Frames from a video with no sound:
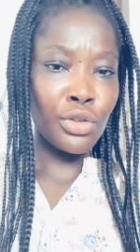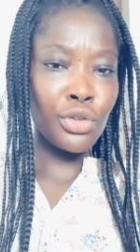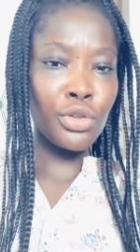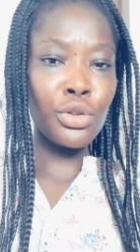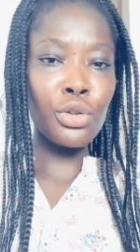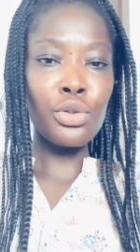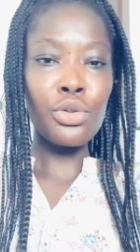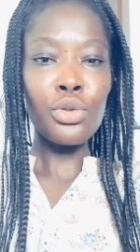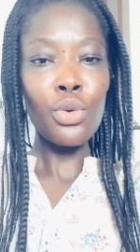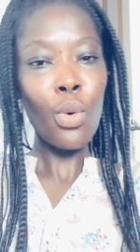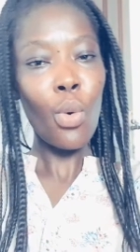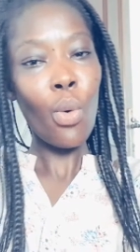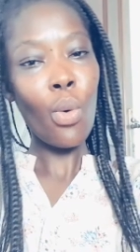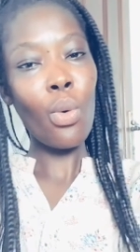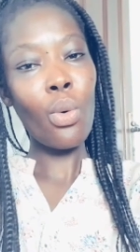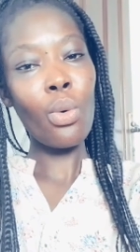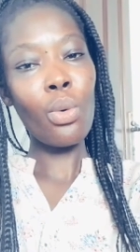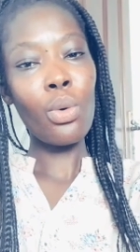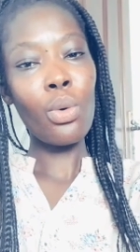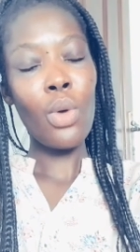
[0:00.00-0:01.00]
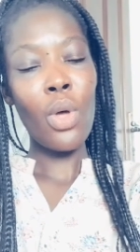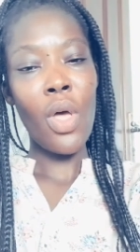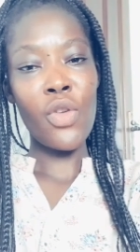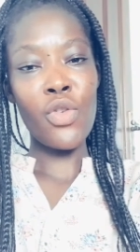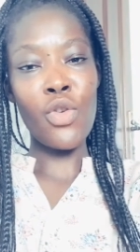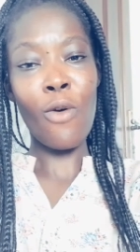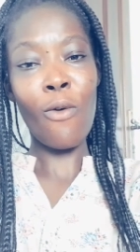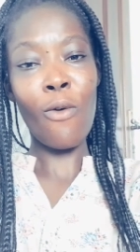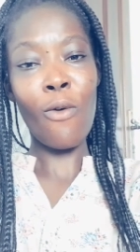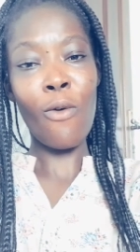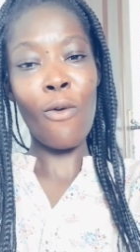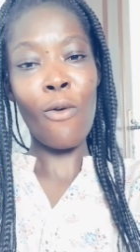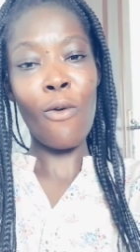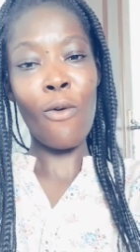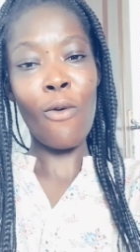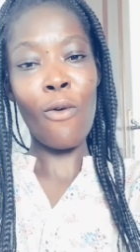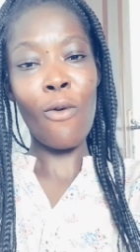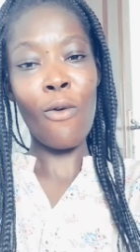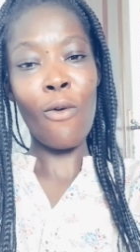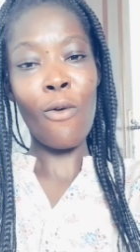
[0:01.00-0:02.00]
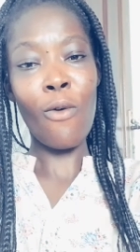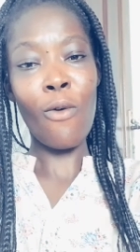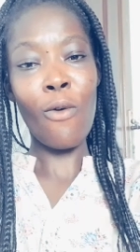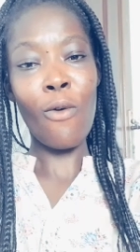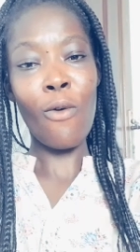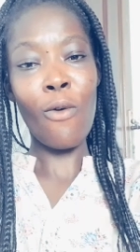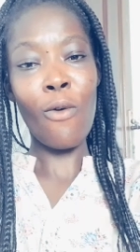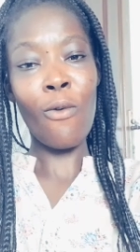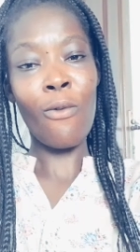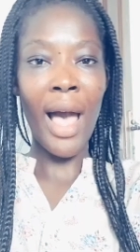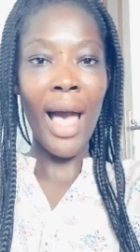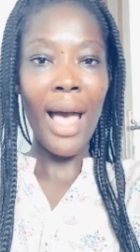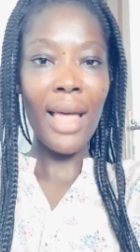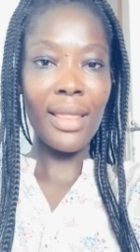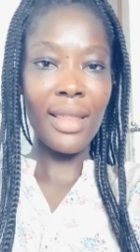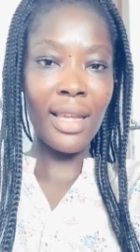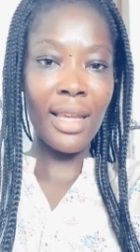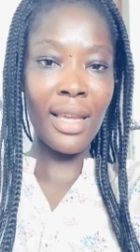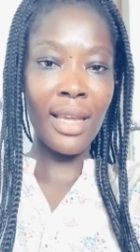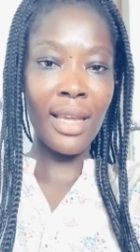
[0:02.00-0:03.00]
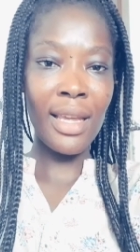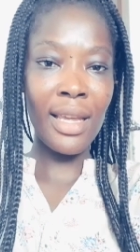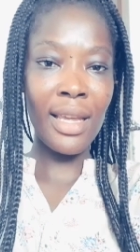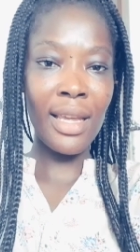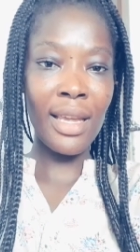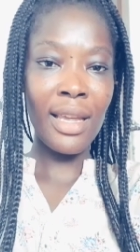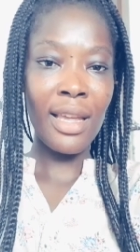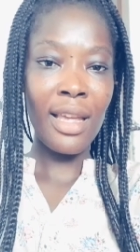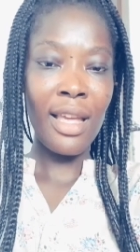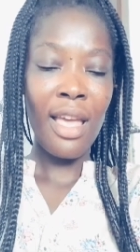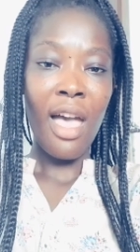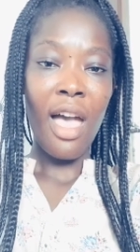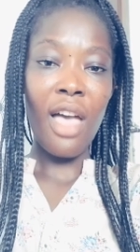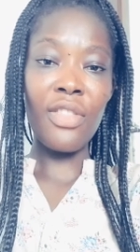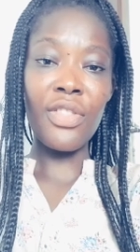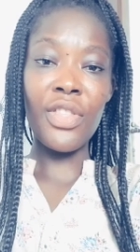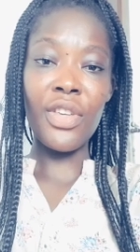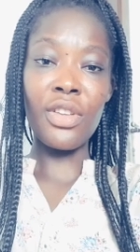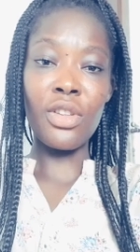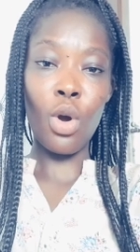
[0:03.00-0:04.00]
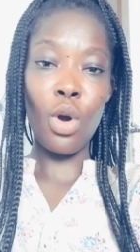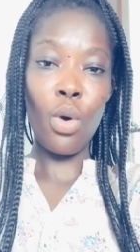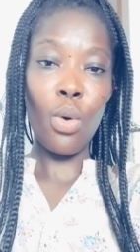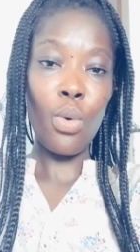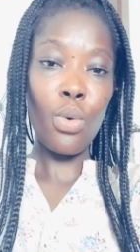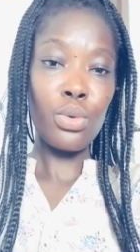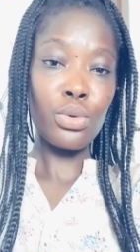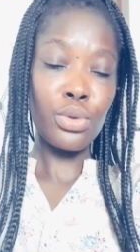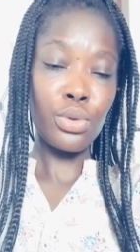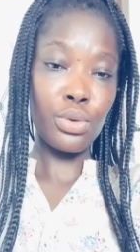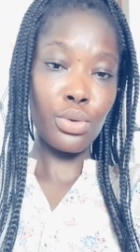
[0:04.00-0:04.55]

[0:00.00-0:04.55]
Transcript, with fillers: You know your food is organic and then also